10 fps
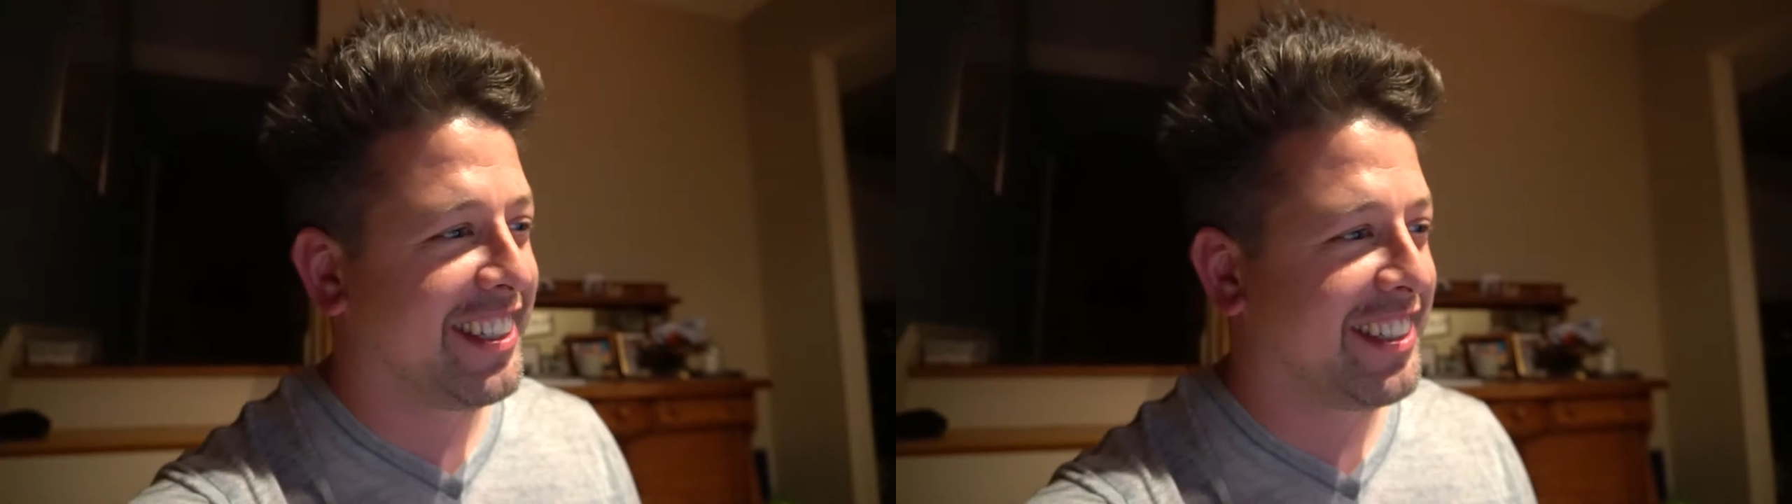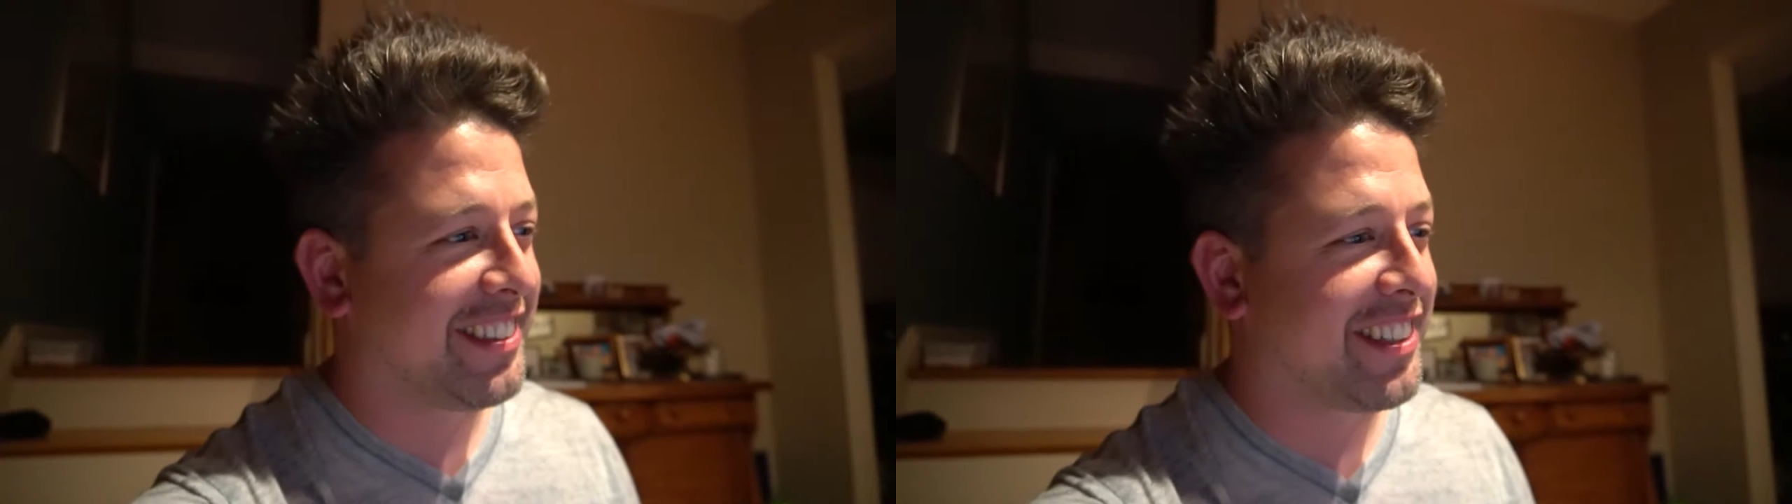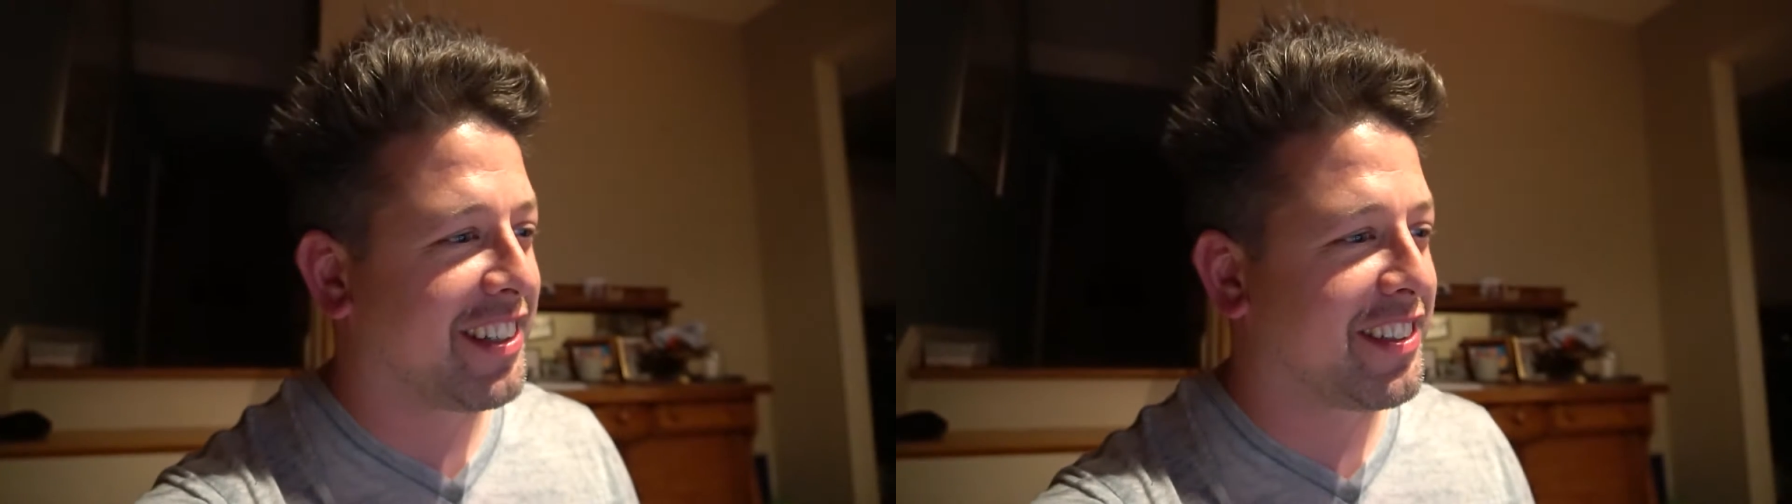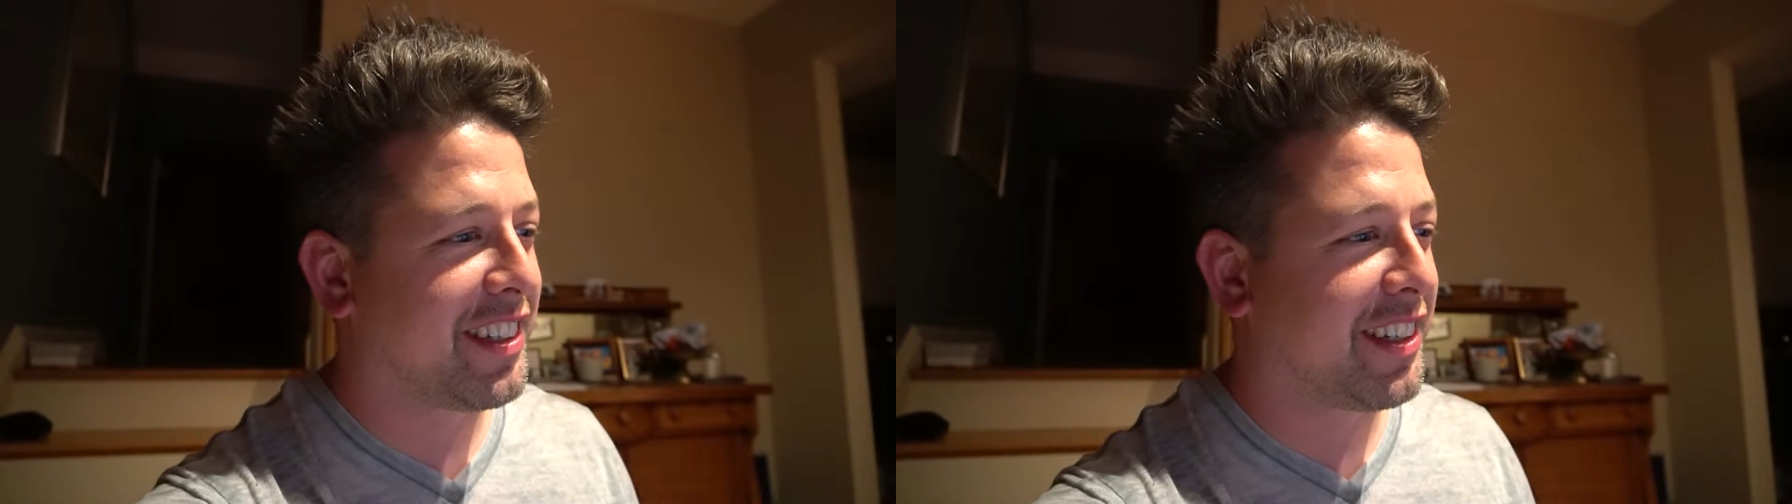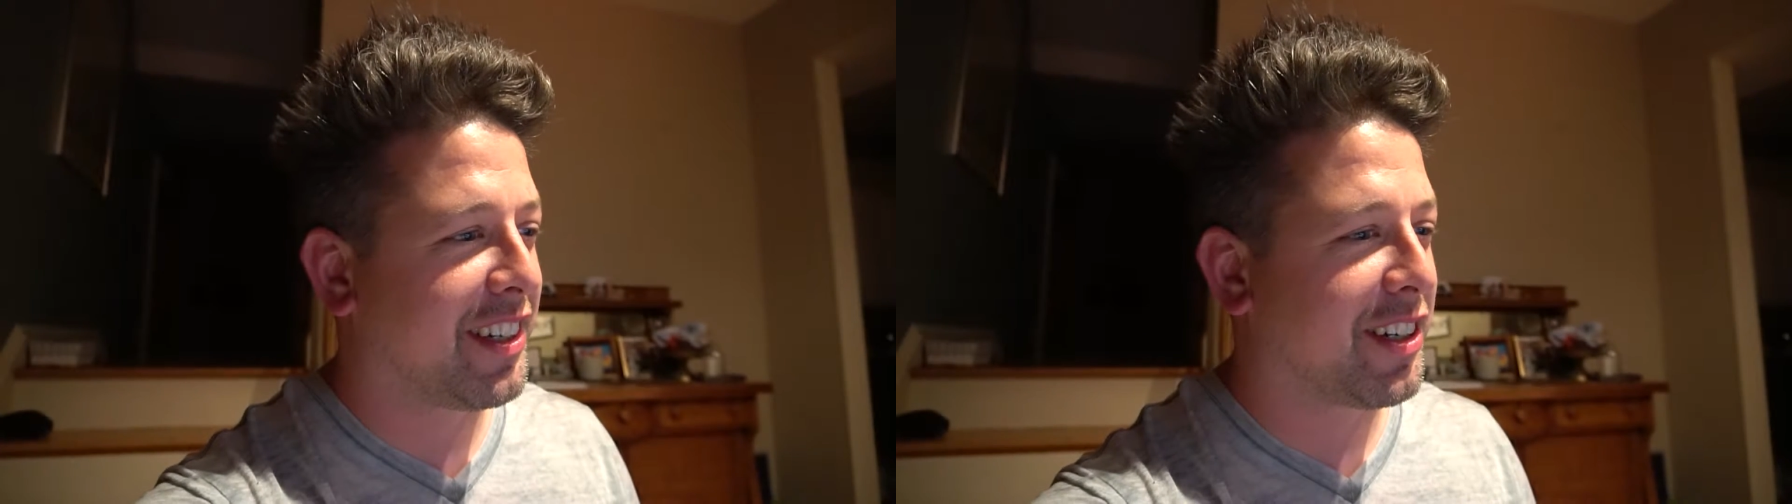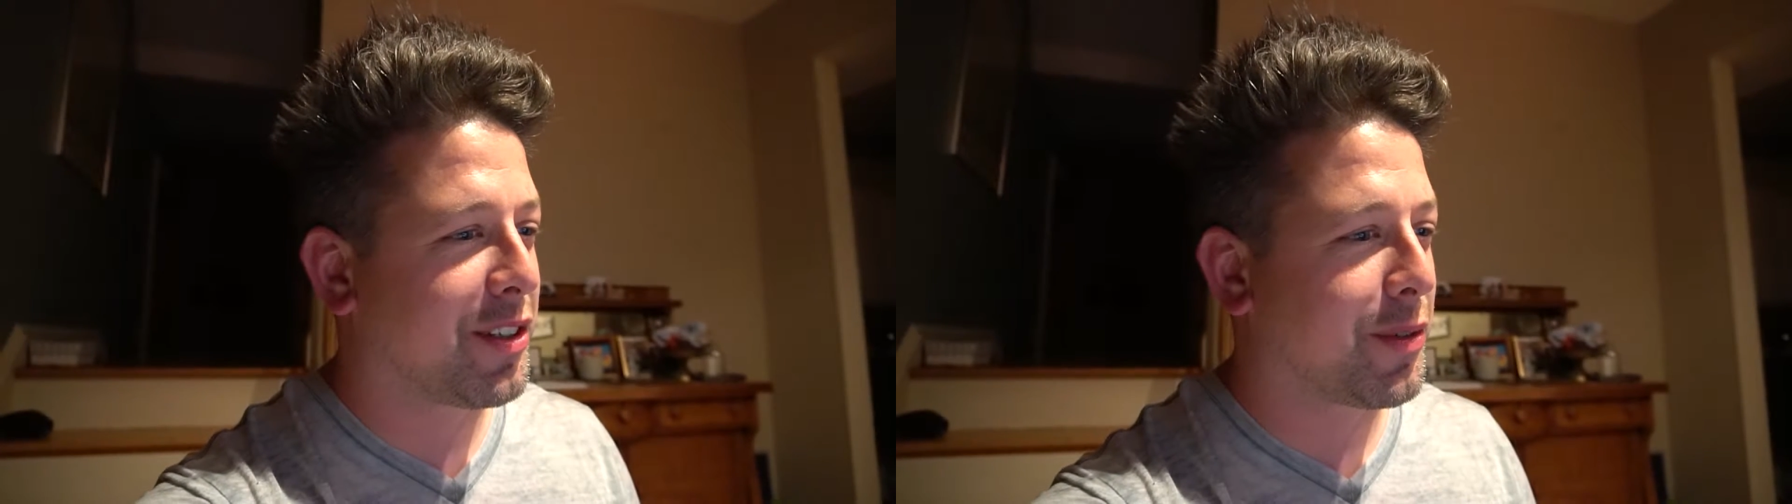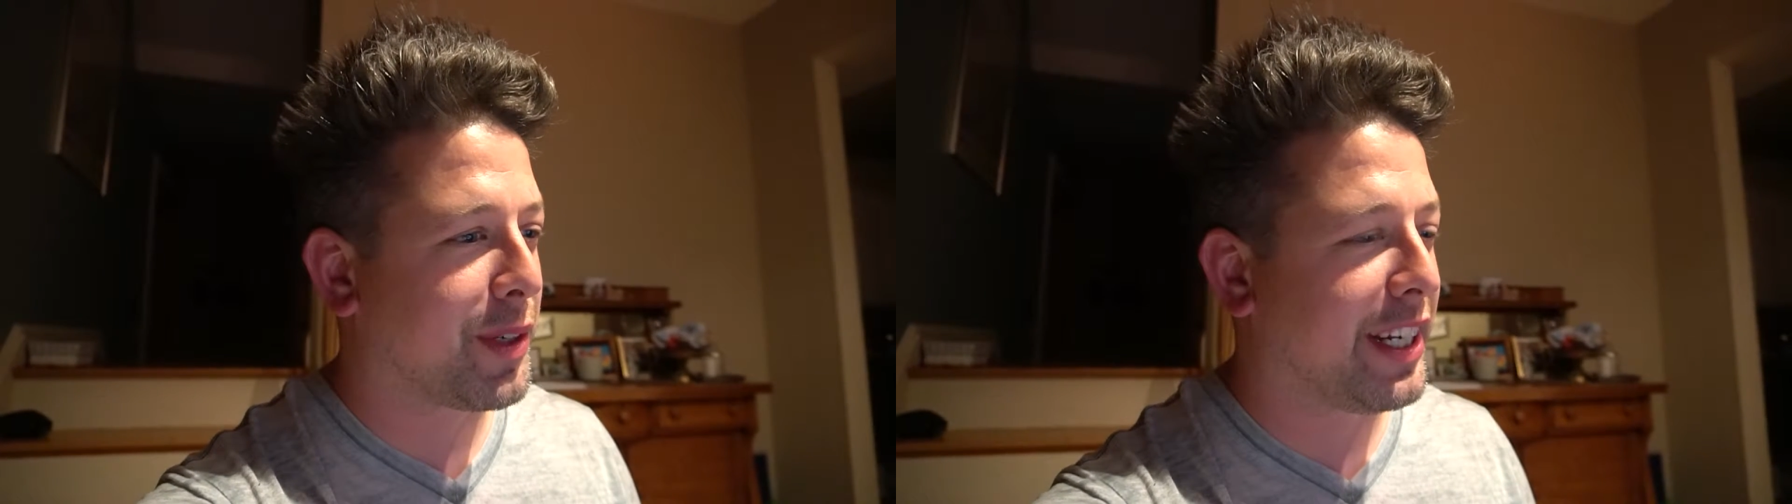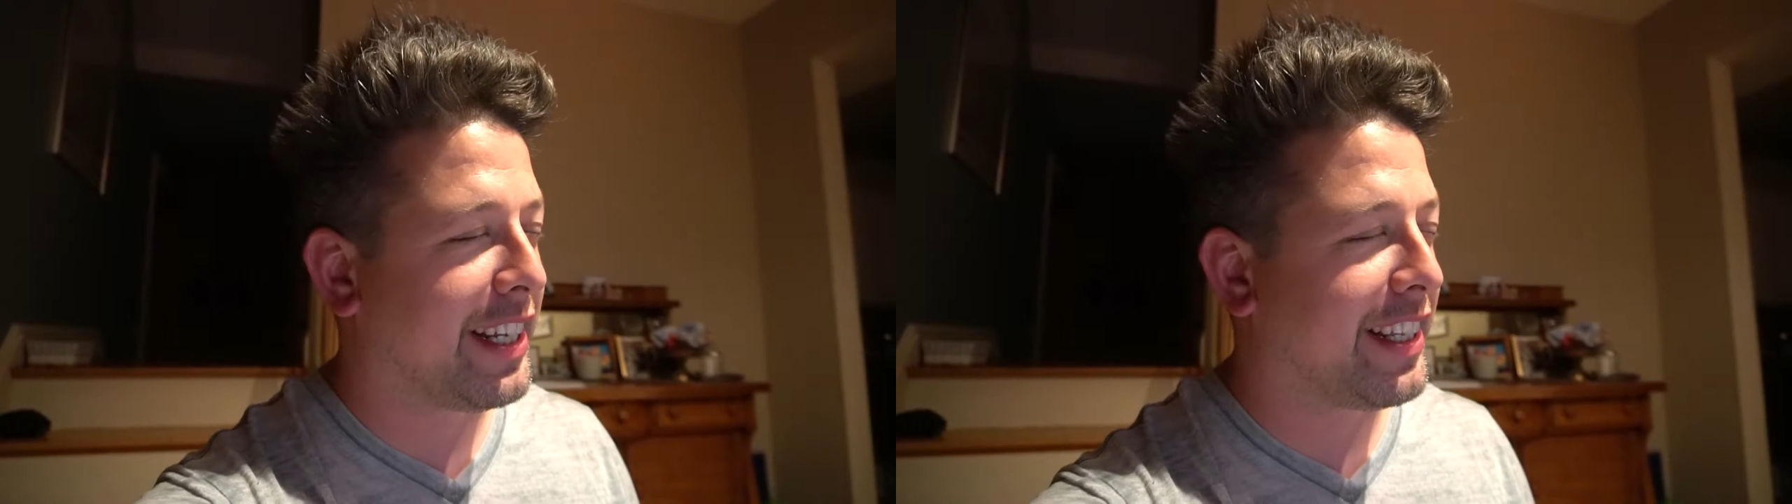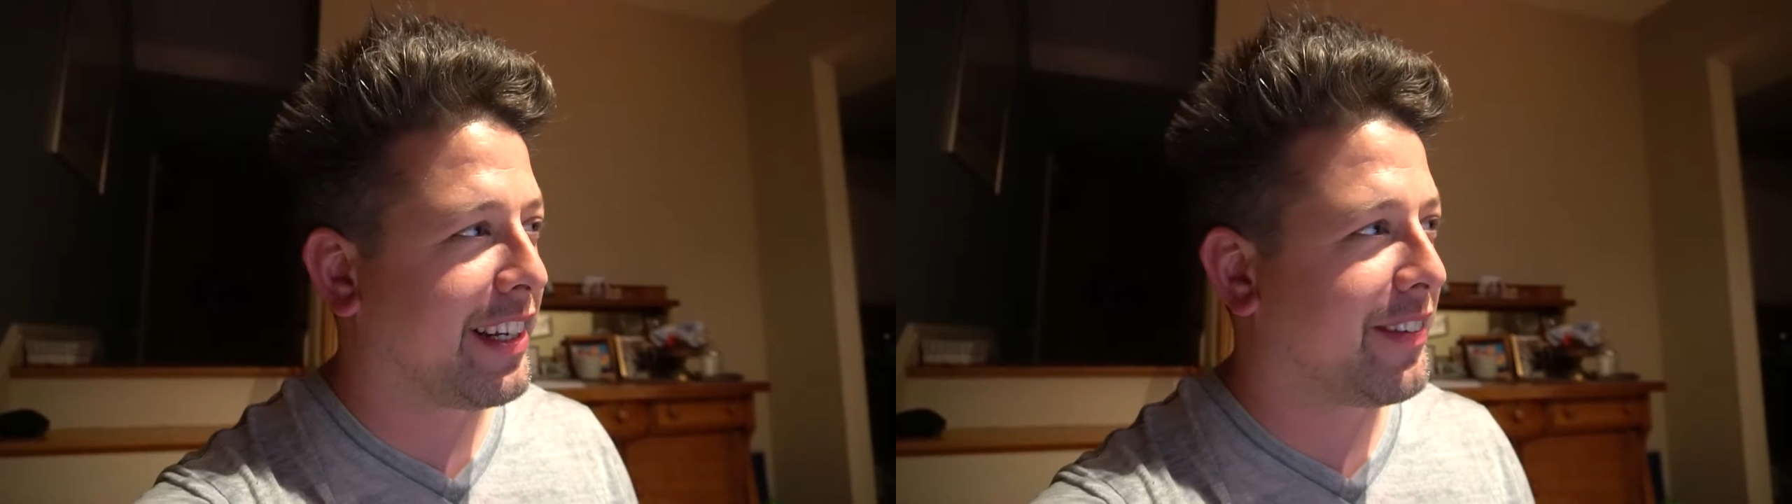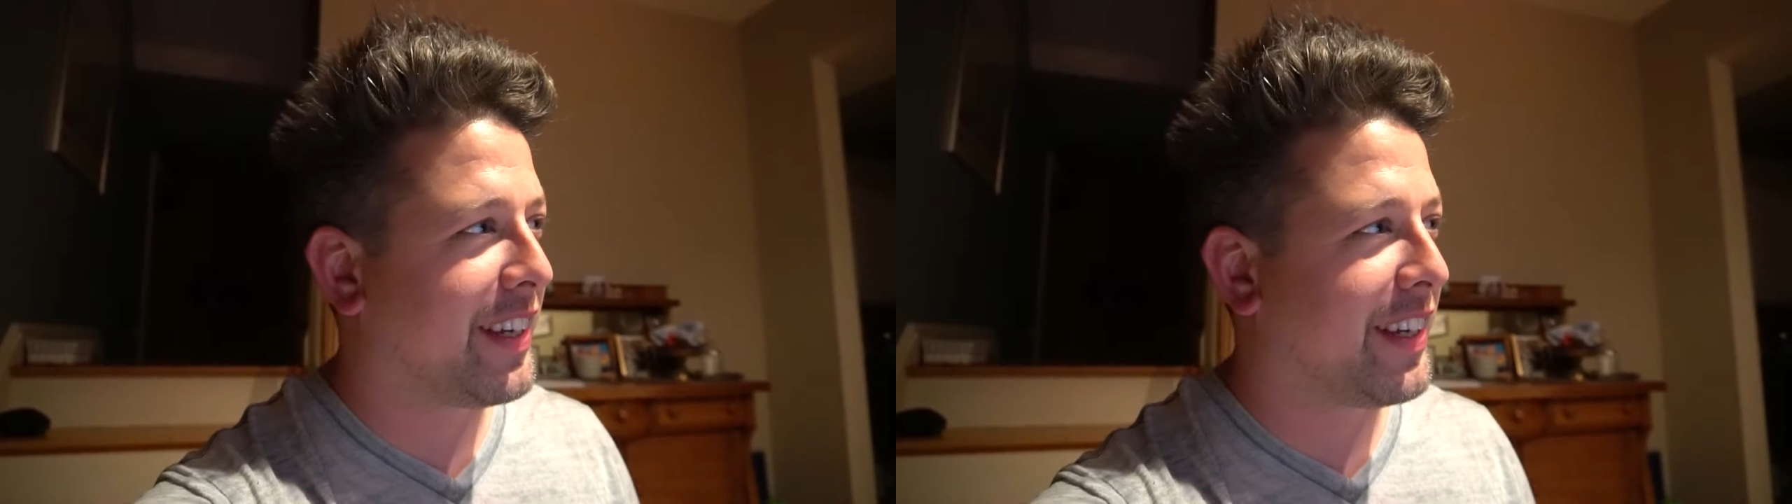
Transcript: He doesn't agree that